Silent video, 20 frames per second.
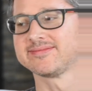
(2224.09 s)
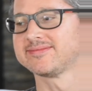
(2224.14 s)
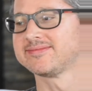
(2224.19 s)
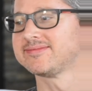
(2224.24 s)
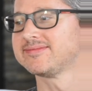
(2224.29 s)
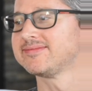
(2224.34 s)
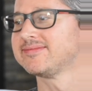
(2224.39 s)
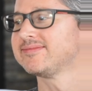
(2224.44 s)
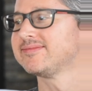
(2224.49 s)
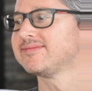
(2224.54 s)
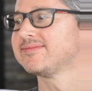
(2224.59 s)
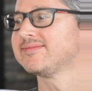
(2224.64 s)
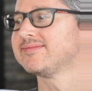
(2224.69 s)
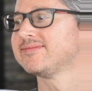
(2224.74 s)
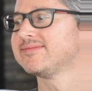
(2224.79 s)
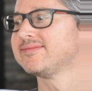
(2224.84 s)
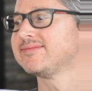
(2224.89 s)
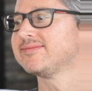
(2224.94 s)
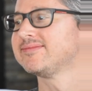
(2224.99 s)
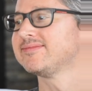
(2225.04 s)

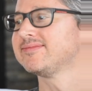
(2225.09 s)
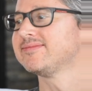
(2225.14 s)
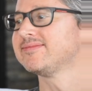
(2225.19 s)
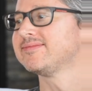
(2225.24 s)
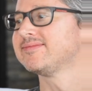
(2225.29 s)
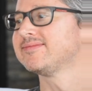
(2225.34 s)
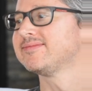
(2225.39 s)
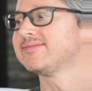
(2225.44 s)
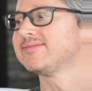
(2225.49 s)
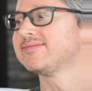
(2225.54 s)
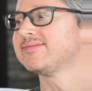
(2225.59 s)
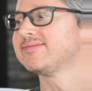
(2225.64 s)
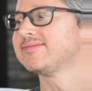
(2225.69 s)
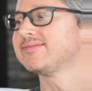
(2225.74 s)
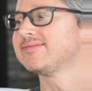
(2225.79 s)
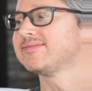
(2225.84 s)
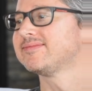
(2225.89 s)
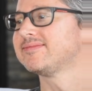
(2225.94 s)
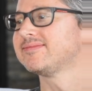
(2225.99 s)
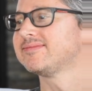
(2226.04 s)

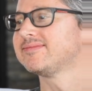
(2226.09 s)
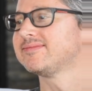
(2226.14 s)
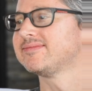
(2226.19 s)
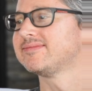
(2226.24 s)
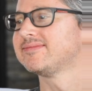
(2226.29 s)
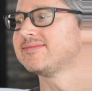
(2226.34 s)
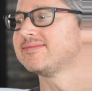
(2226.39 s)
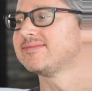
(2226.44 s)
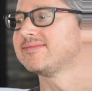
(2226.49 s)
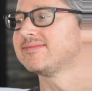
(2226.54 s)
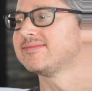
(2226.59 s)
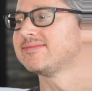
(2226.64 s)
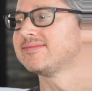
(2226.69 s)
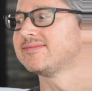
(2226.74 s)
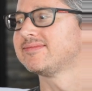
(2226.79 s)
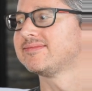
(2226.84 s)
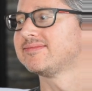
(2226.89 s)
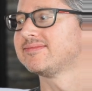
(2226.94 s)
This person isn't speaking.